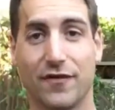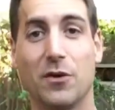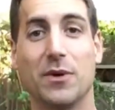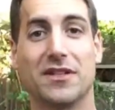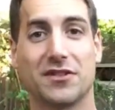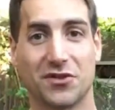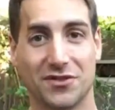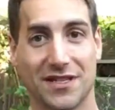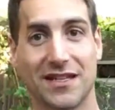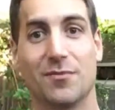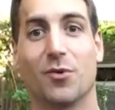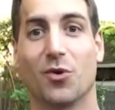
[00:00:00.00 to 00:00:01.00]
in a very
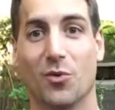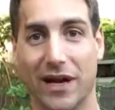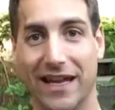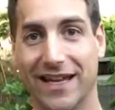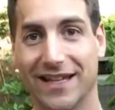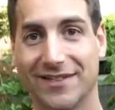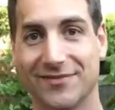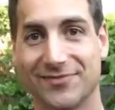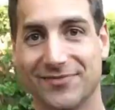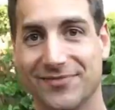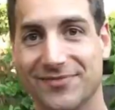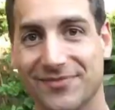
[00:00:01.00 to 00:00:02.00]
sustainable way.
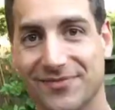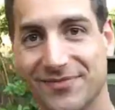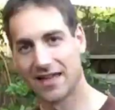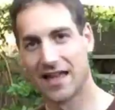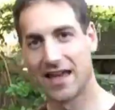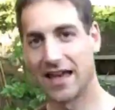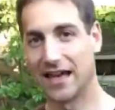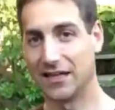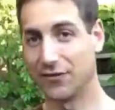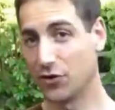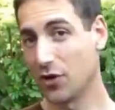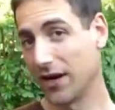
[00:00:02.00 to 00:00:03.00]

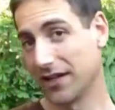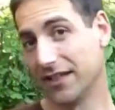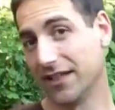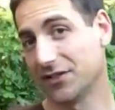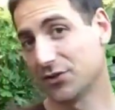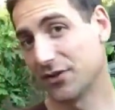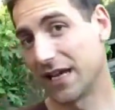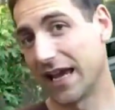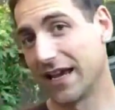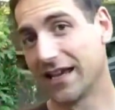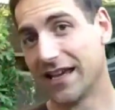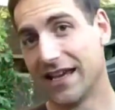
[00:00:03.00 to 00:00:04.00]
And if you are here
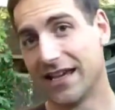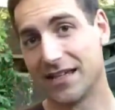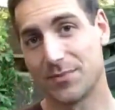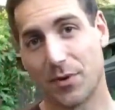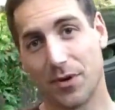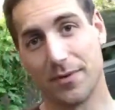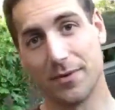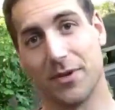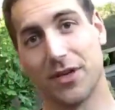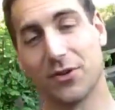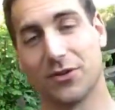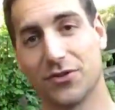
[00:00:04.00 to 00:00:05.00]
today it's
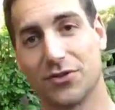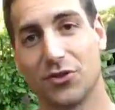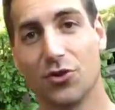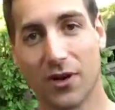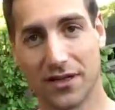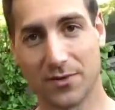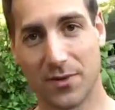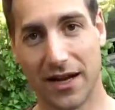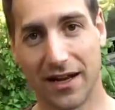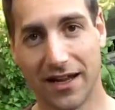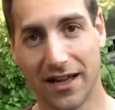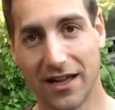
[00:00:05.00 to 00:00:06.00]
probably because you
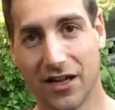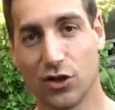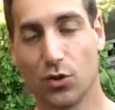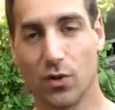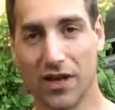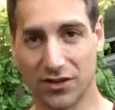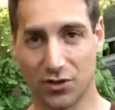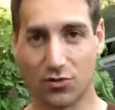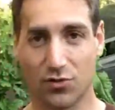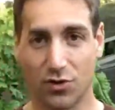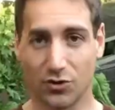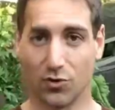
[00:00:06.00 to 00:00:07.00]
as well you would
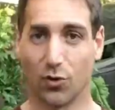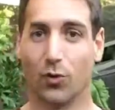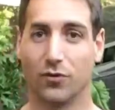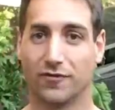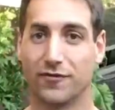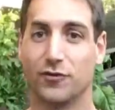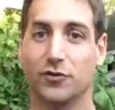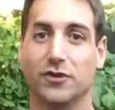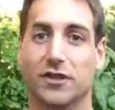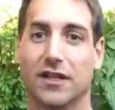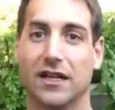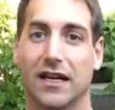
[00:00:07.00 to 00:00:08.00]
like to grow your own
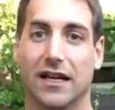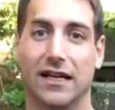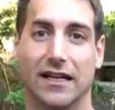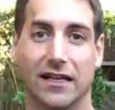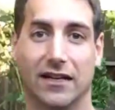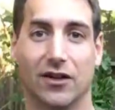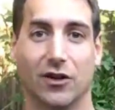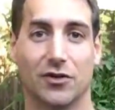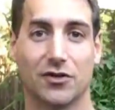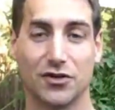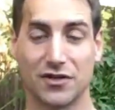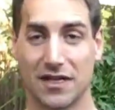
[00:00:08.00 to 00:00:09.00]
food in
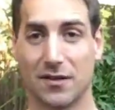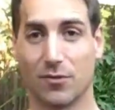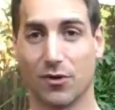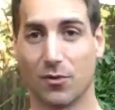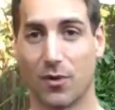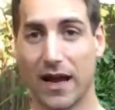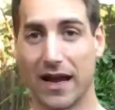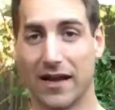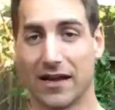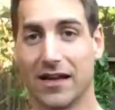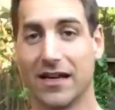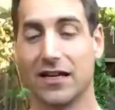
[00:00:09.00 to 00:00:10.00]
a sustainable
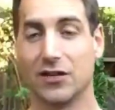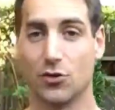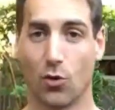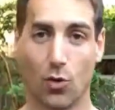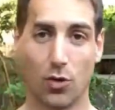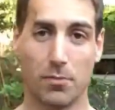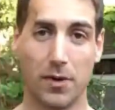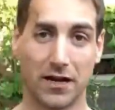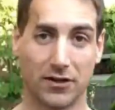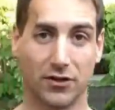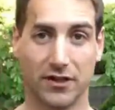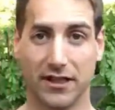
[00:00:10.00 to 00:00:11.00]
way in your own
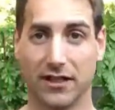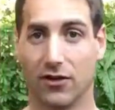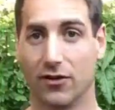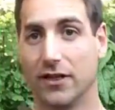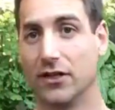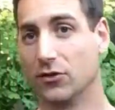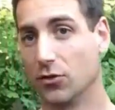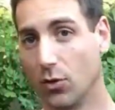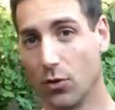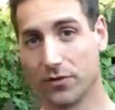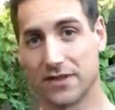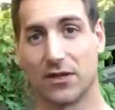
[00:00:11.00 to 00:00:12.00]
balcony or in
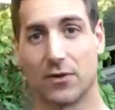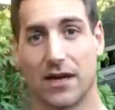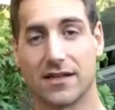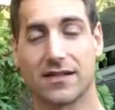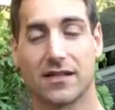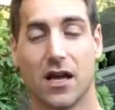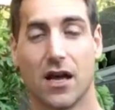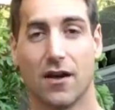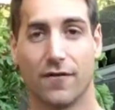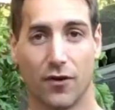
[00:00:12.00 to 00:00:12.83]
your own terrace